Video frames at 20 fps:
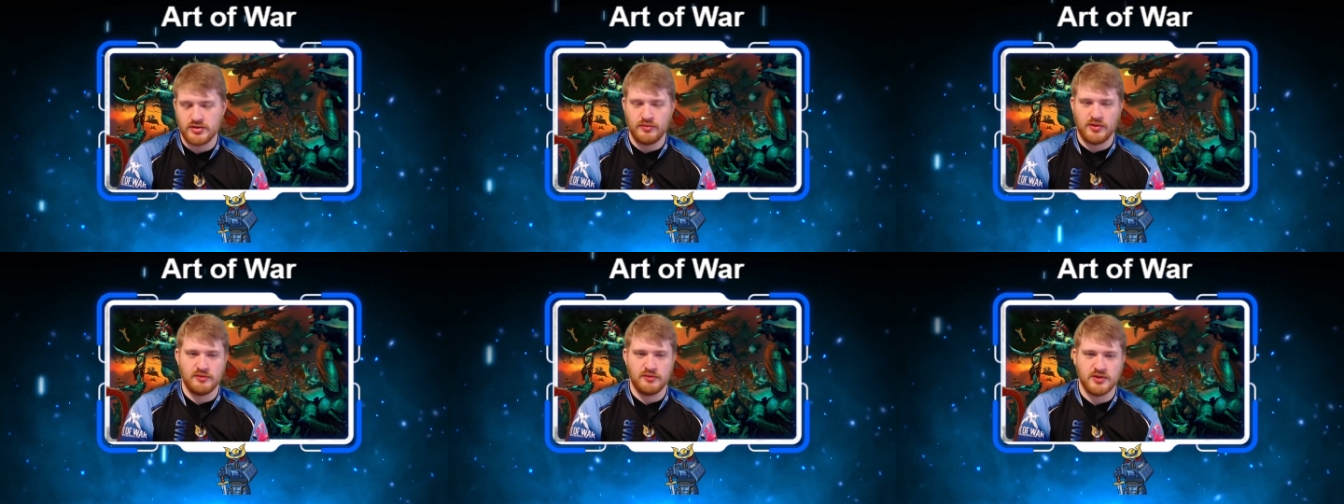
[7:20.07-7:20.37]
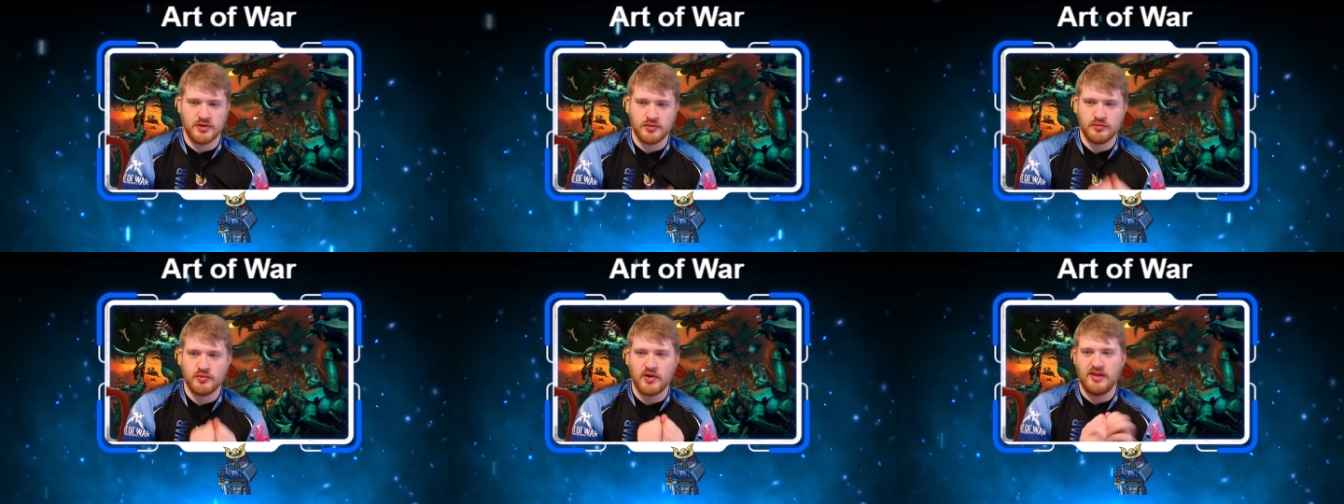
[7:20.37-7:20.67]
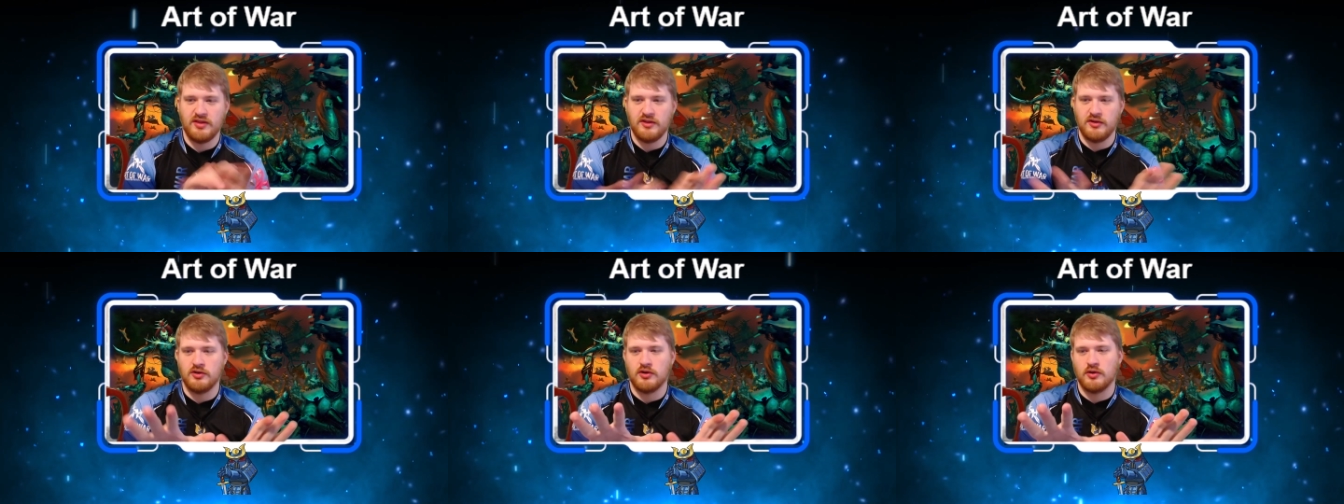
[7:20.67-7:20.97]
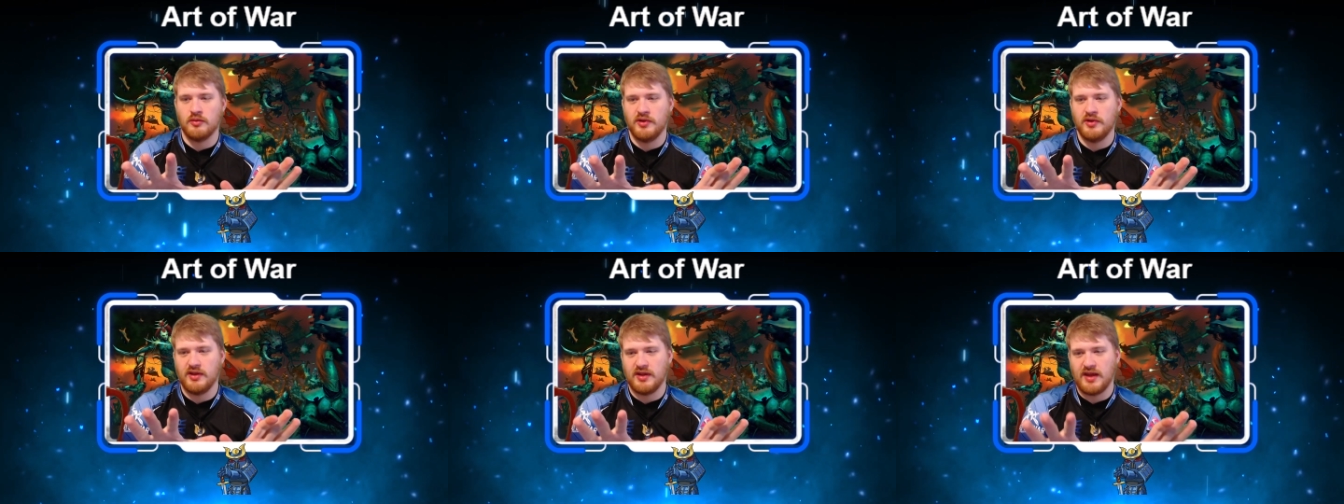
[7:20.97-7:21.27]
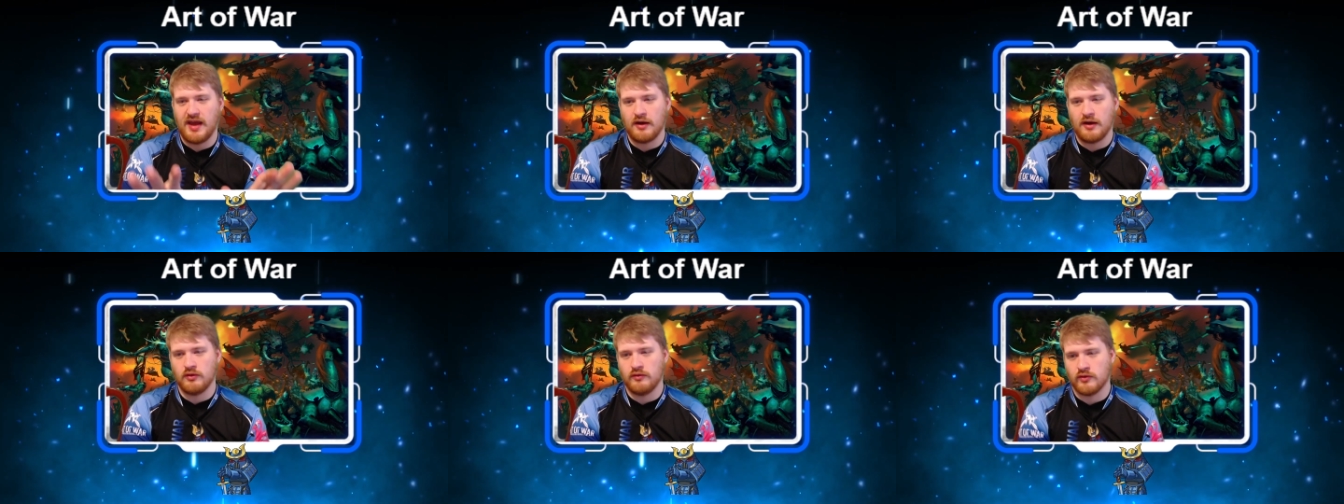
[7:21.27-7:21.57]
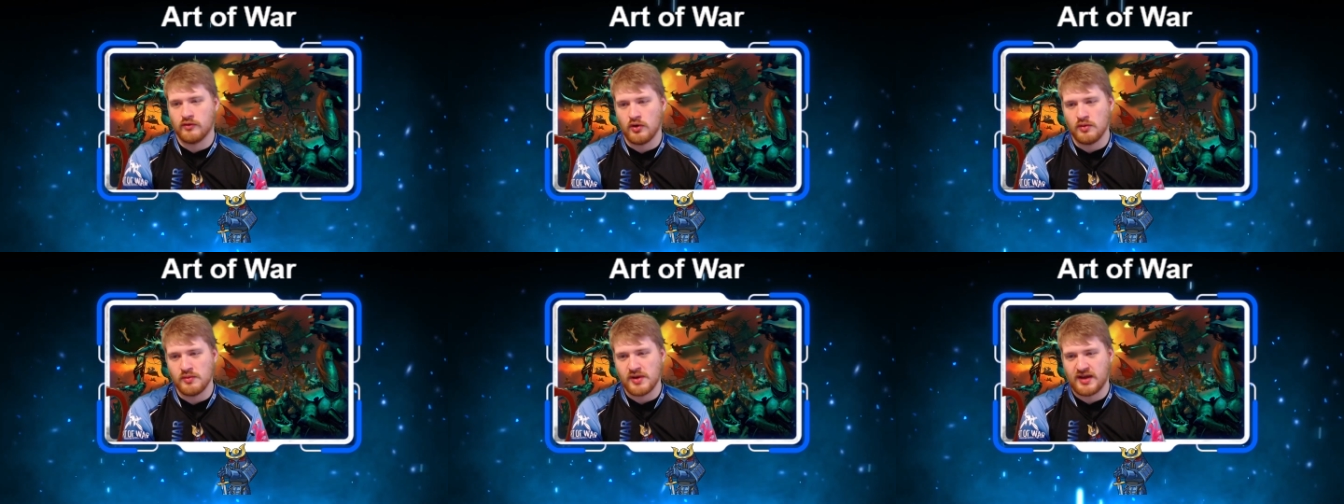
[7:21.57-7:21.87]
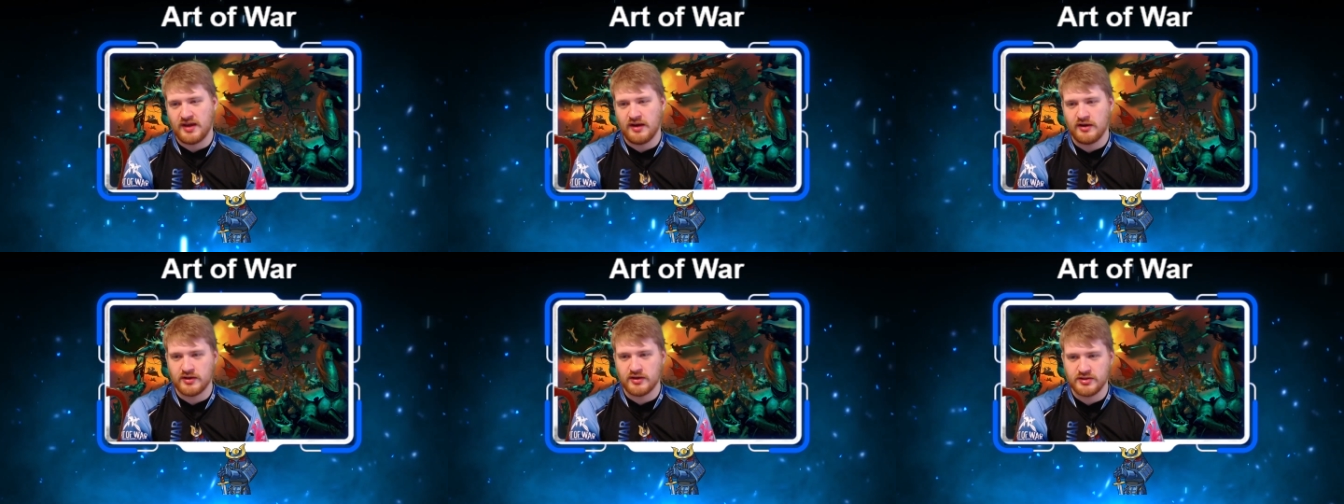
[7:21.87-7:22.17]
but I'm spreading the durability out over all my
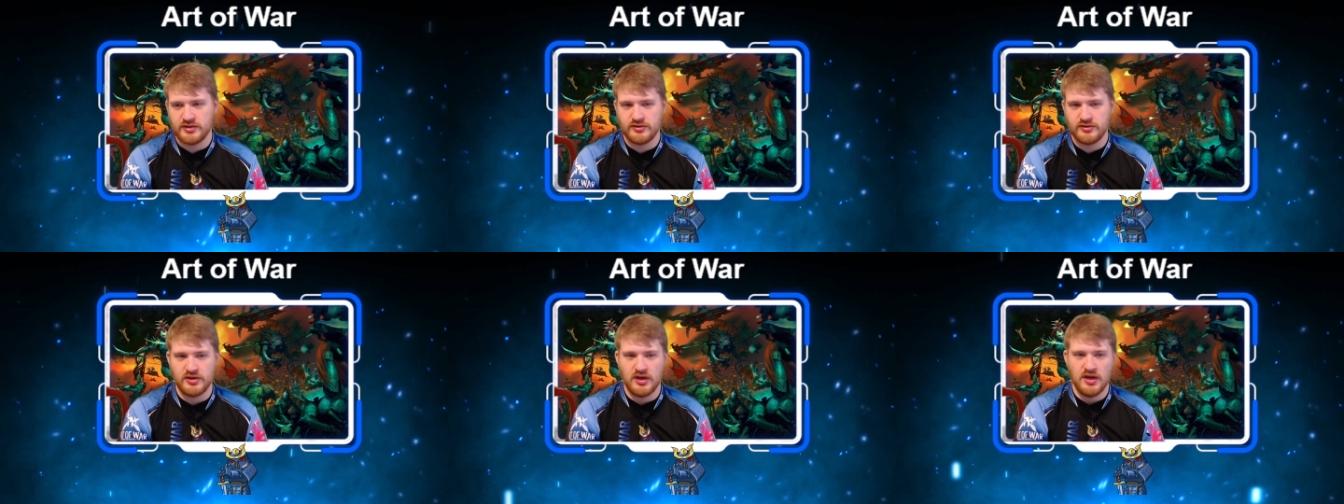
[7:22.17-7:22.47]
characters,